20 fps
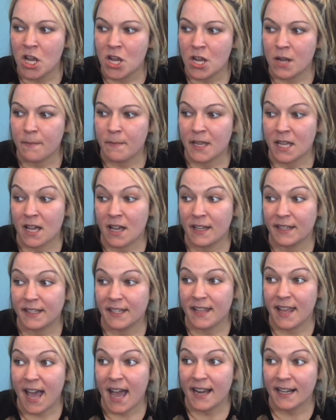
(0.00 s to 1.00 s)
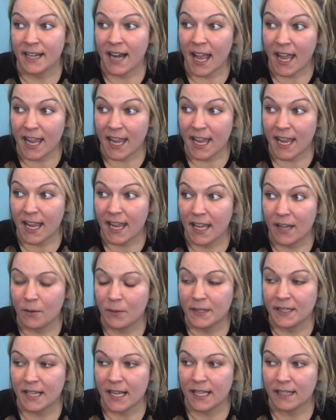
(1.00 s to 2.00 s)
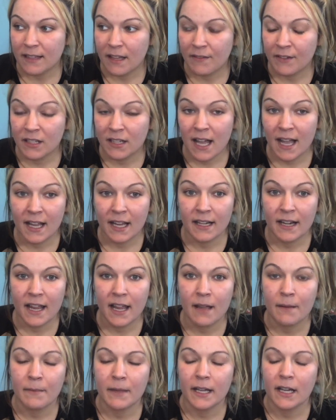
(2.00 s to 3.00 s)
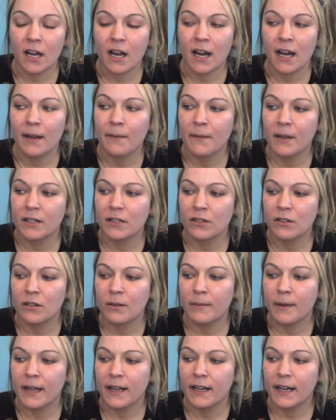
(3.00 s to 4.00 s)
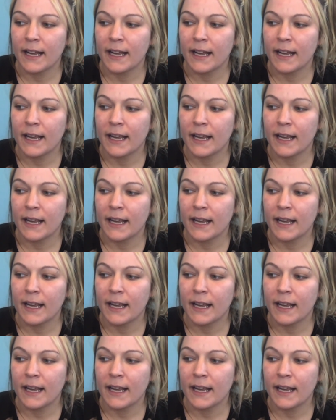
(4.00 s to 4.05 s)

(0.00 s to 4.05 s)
Because that night, it was like 11 o'clock at night. I'm like, all right, I'm about to go to bed.